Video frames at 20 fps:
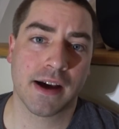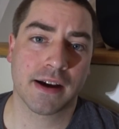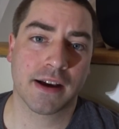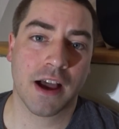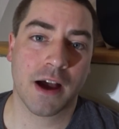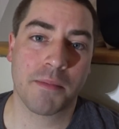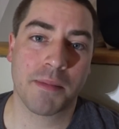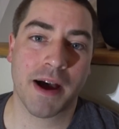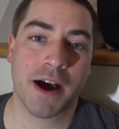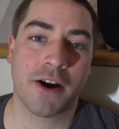
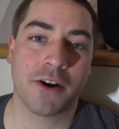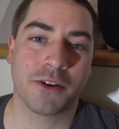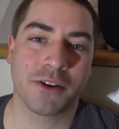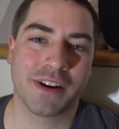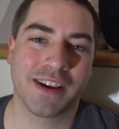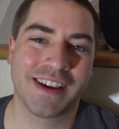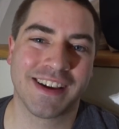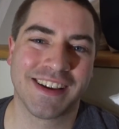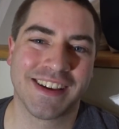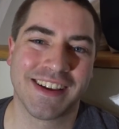come
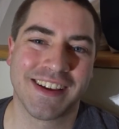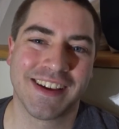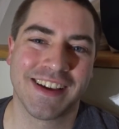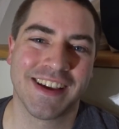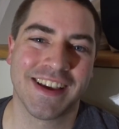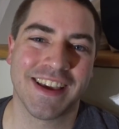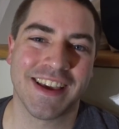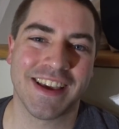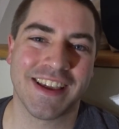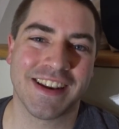out
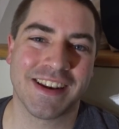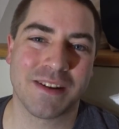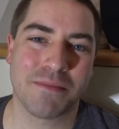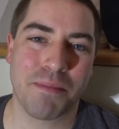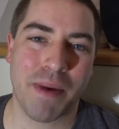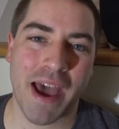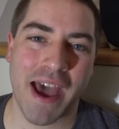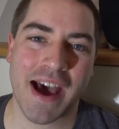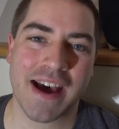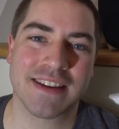in
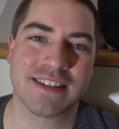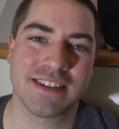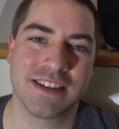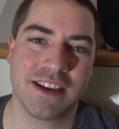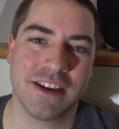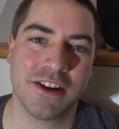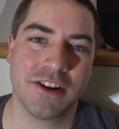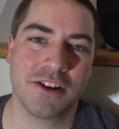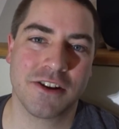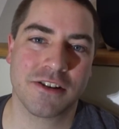past
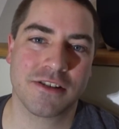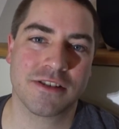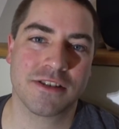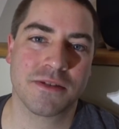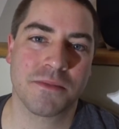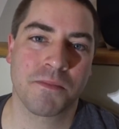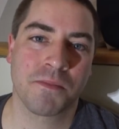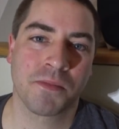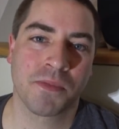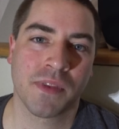
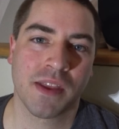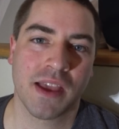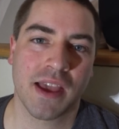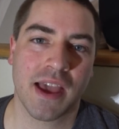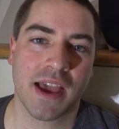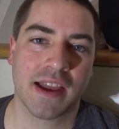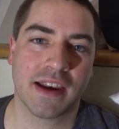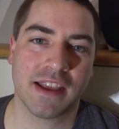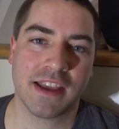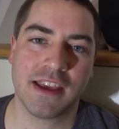years,
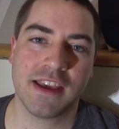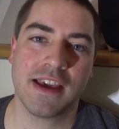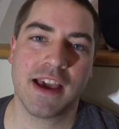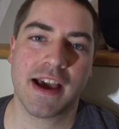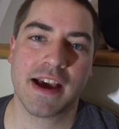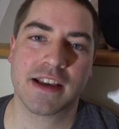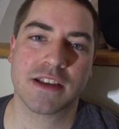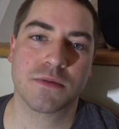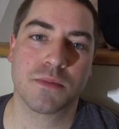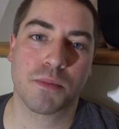and he
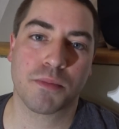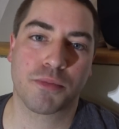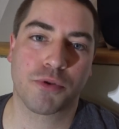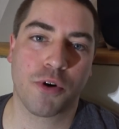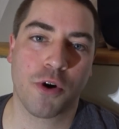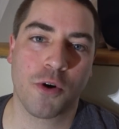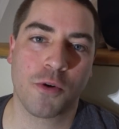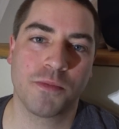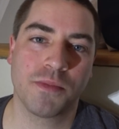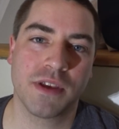has
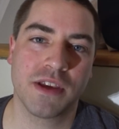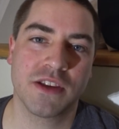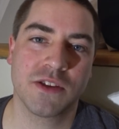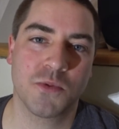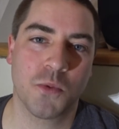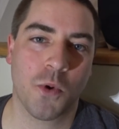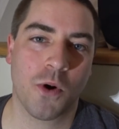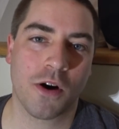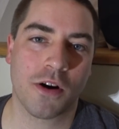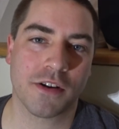probed
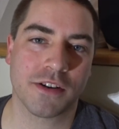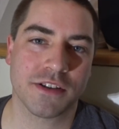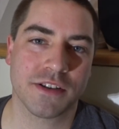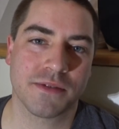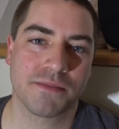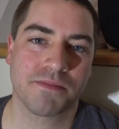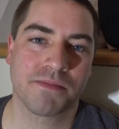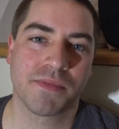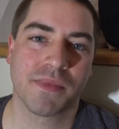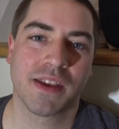these walls,
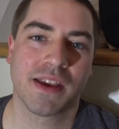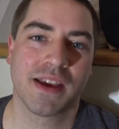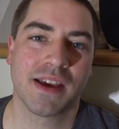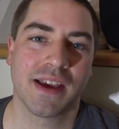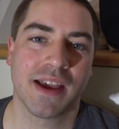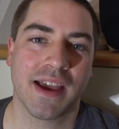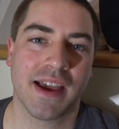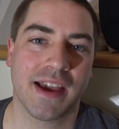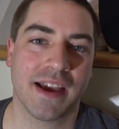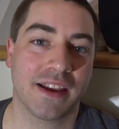
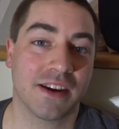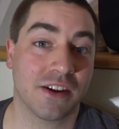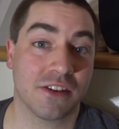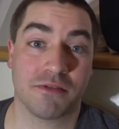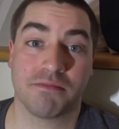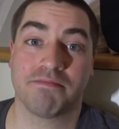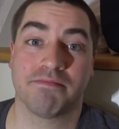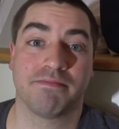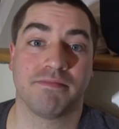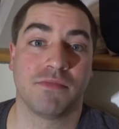and
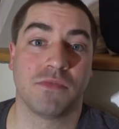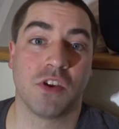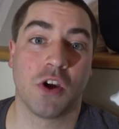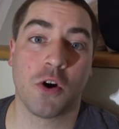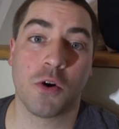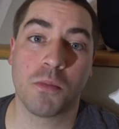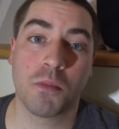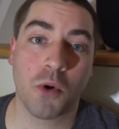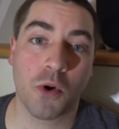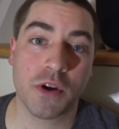
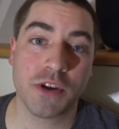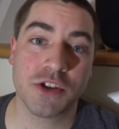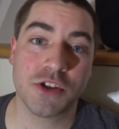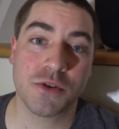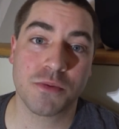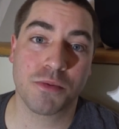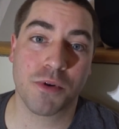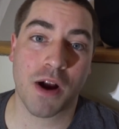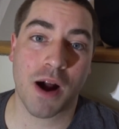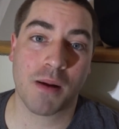no
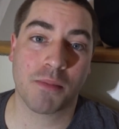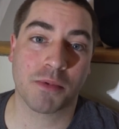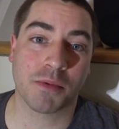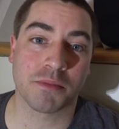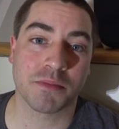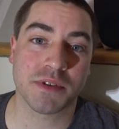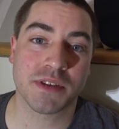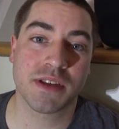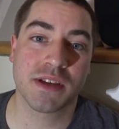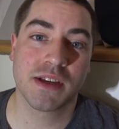moisture
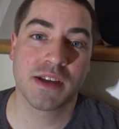problems.